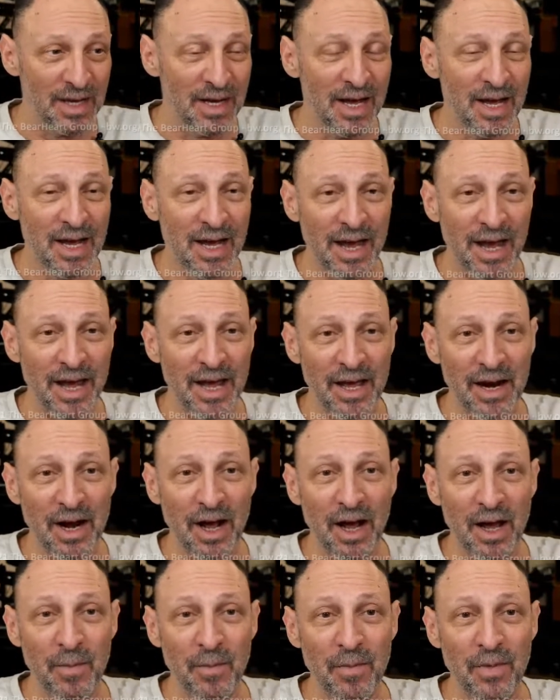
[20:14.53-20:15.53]
And
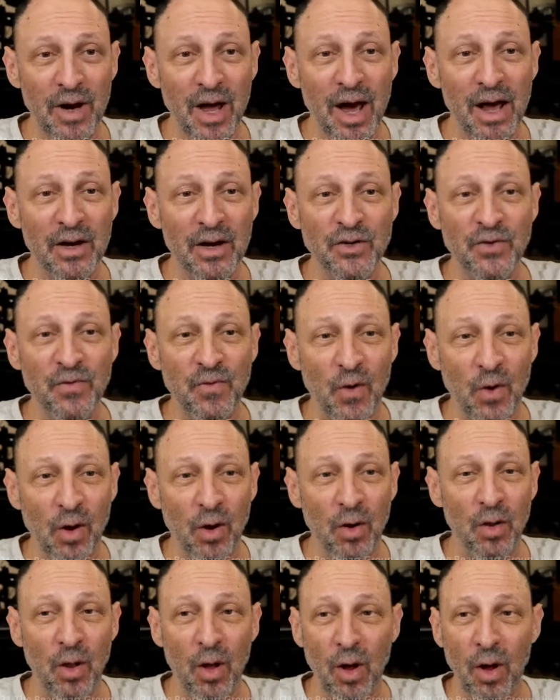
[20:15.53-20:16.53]
I'm not as far
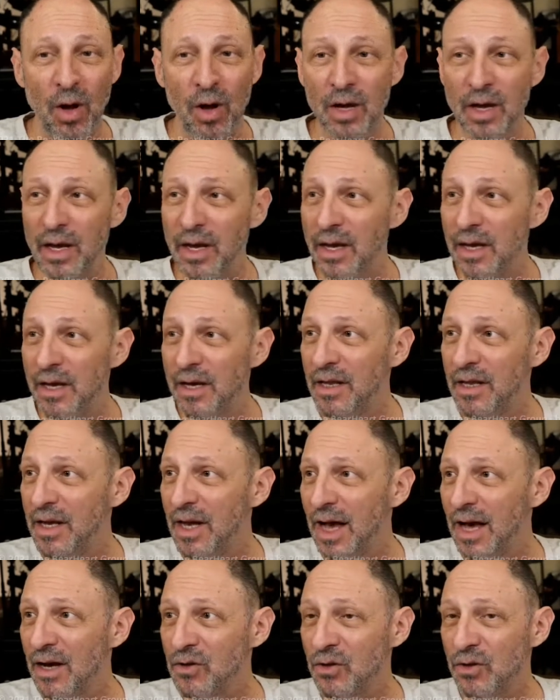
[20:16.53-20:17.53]
along in the
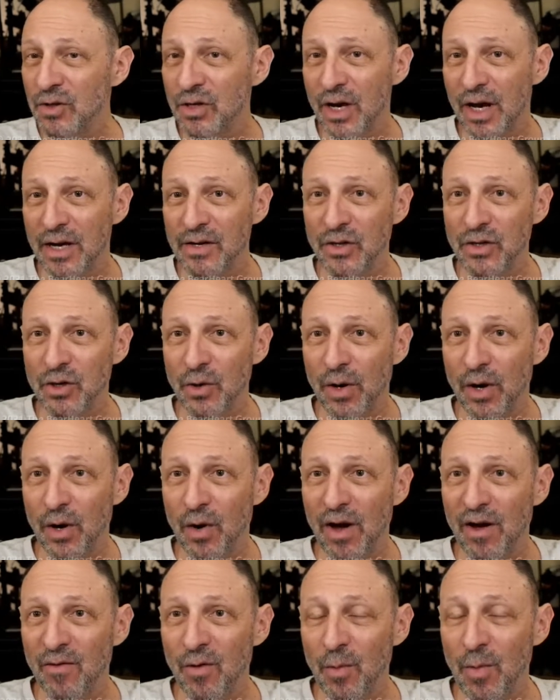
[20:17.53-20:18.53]
exercises, so I don't
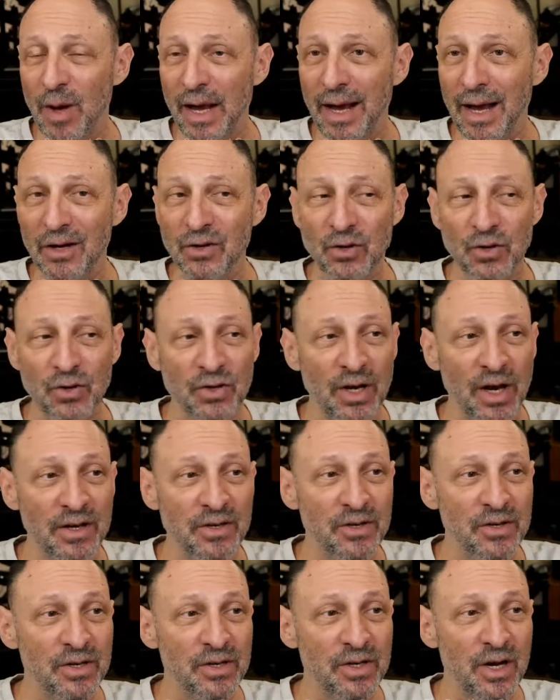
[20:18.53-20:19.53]
have all my
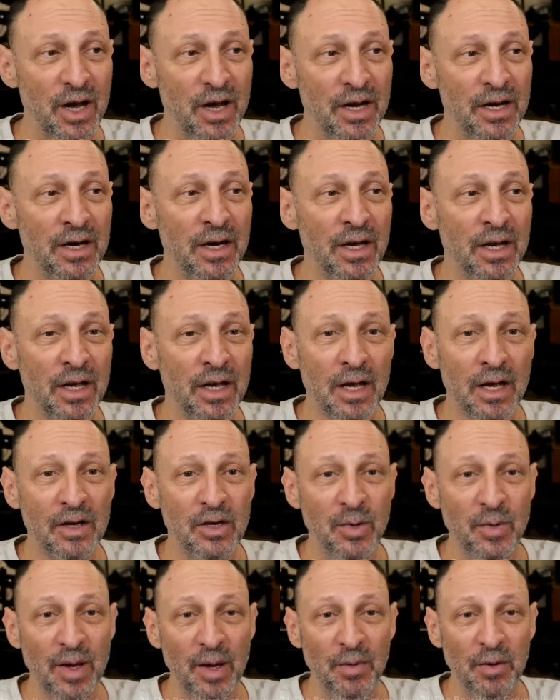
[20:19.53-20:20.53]
exercises done to
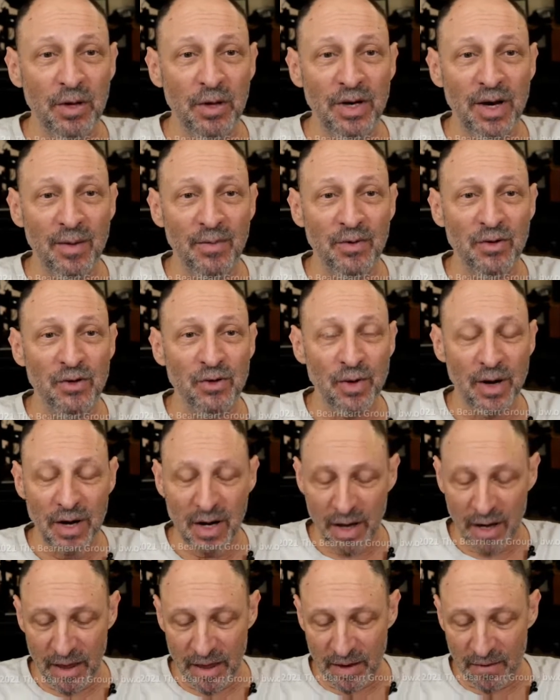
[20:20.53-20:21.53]
be able to demonstrate
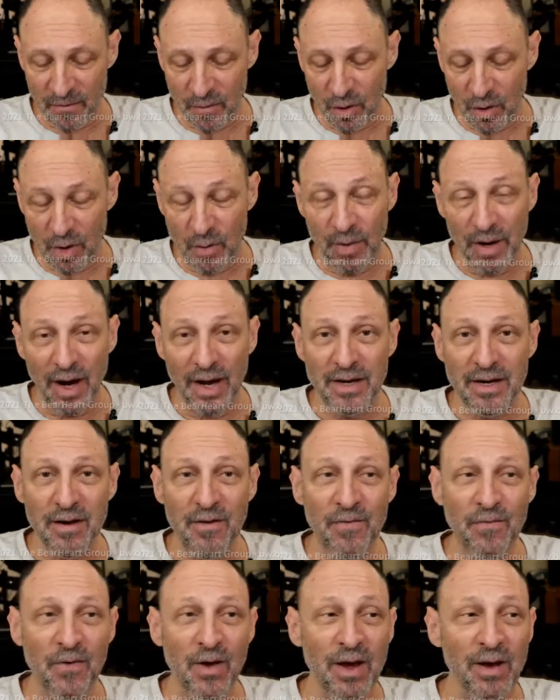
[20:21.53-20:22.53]
anything for you. But I did
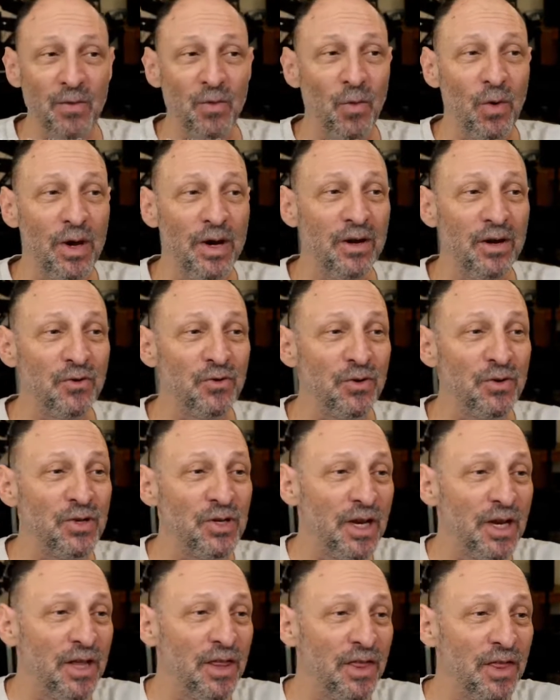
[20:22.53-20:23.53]
find one
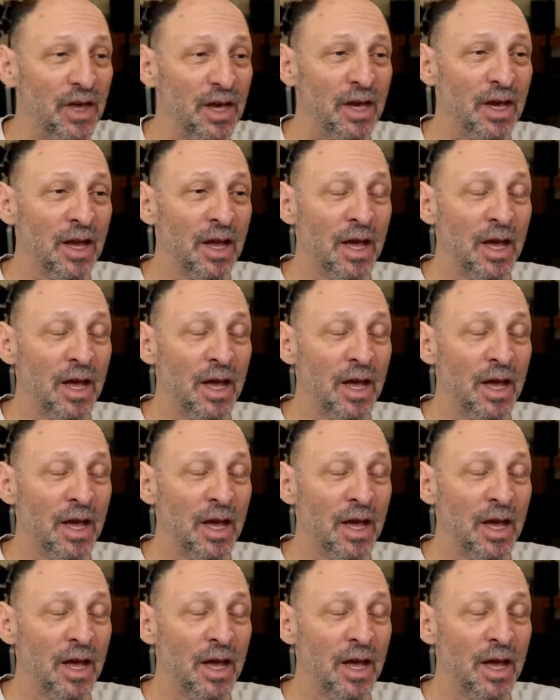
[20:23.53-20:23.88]
interesting thing.